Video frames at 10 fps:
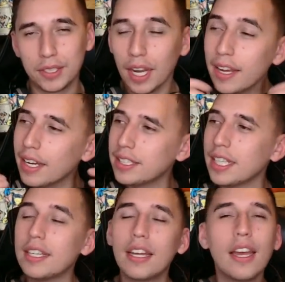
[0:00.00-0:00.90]
Like I
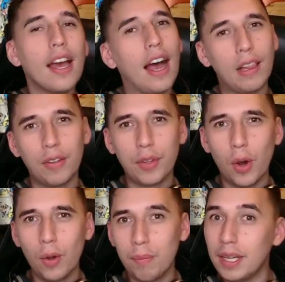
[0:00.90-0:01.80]
said, I love the
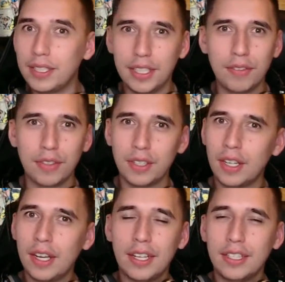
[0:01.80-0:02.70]
whole
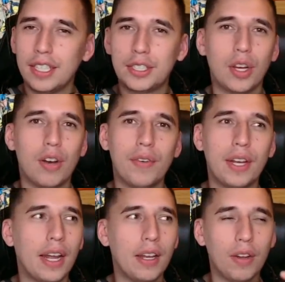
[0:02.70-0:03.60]
medievalness of it.
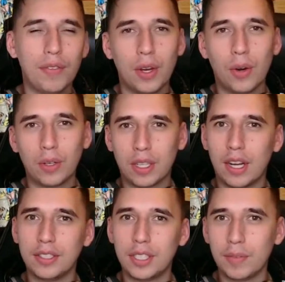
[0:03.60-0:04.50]
I love the whole
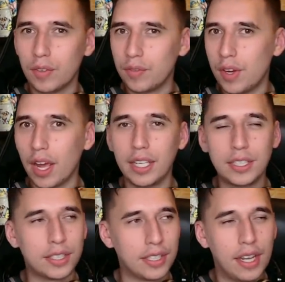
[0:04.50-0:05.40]
concept of
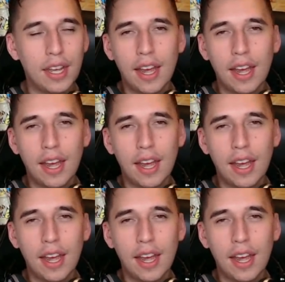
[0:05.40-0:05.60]
knights and